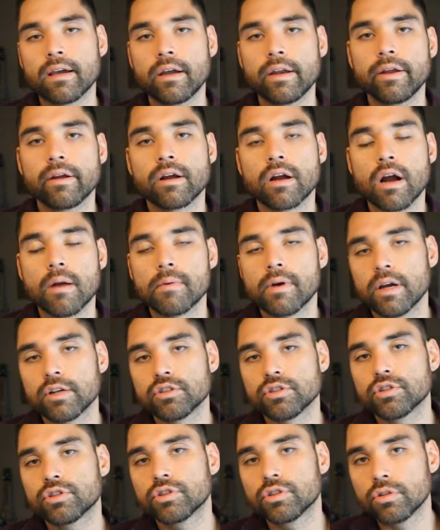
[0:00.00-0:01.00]
cutting your
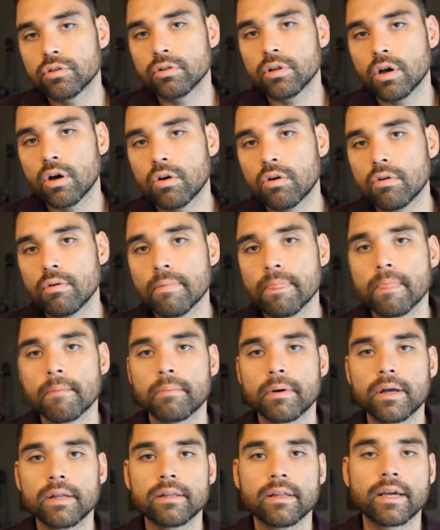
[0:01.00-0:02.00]
carbohydrates too low,
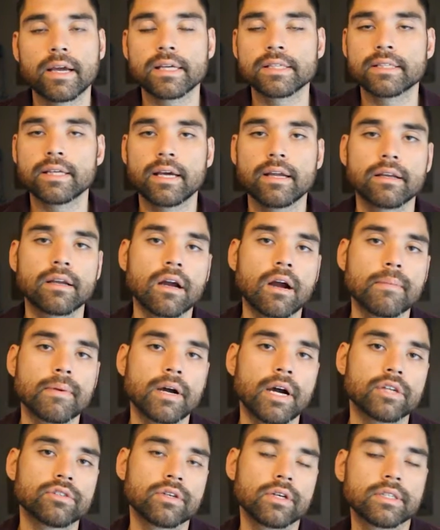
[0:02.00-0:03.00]
but like I said,
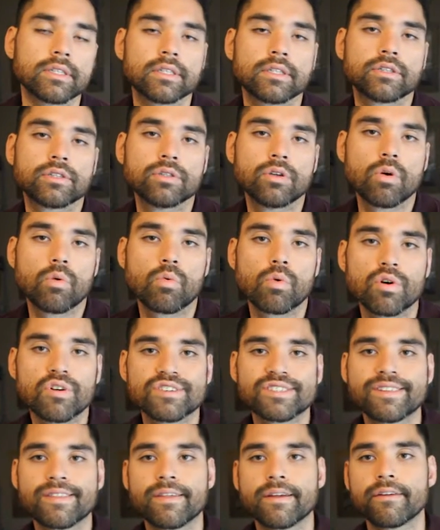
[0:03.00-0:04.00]
carbohydrates is no
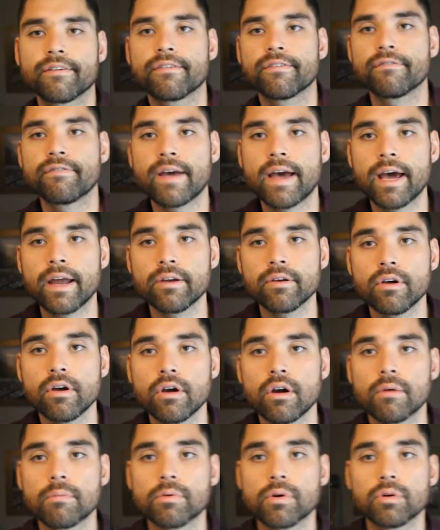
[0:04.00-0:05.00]
worse than a fat,
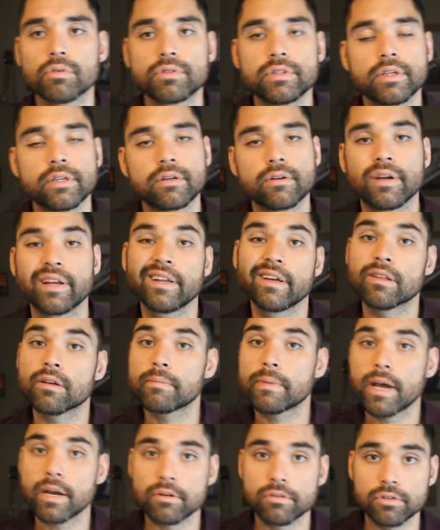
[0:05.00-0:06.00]
a protein, or any
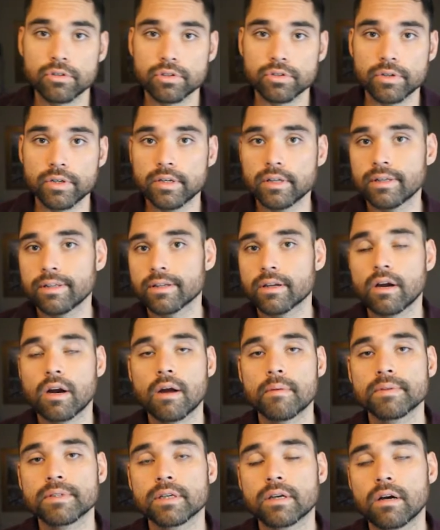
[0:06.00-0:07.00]
other macronutrient.
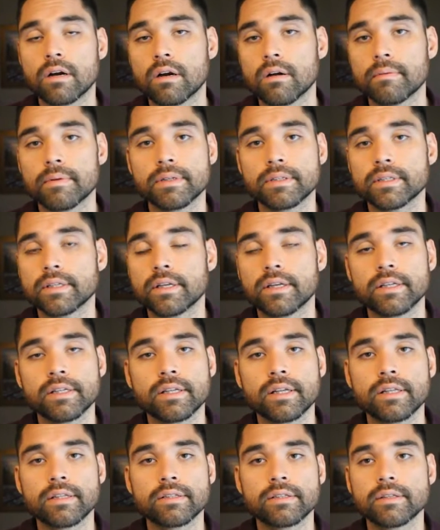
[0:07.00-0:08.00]
Carb is a
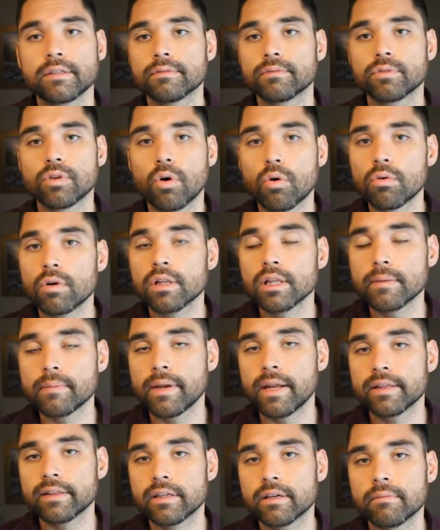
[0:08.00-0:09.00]
carb. Don't
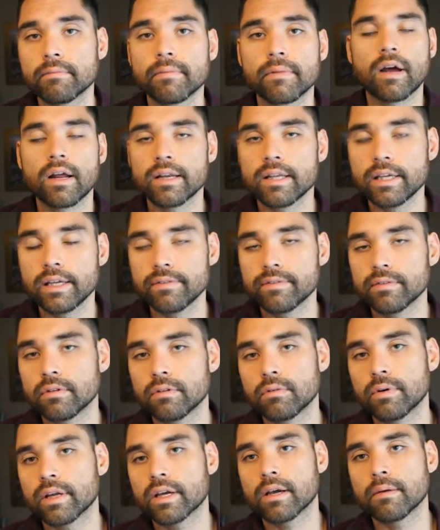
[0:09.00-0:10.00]
eliminate them. Not
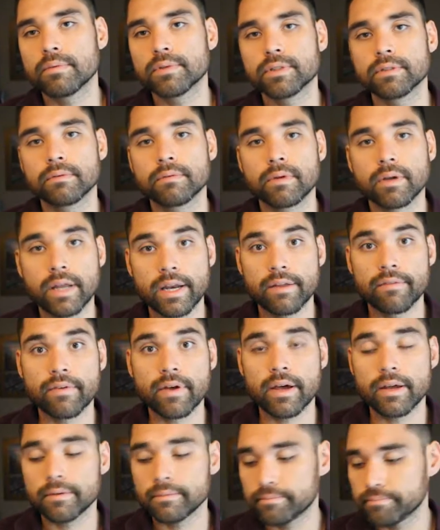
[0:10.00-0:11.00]
evil when it comes to gaining
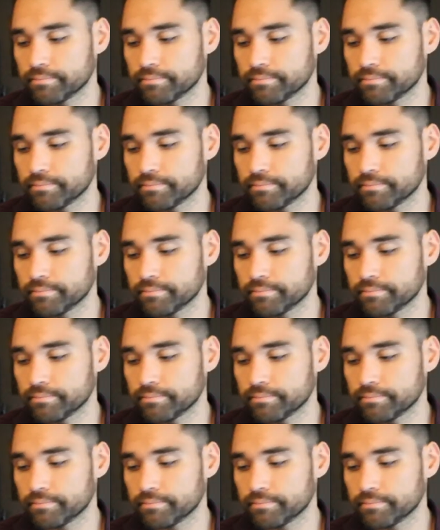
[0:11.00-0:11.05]
fat.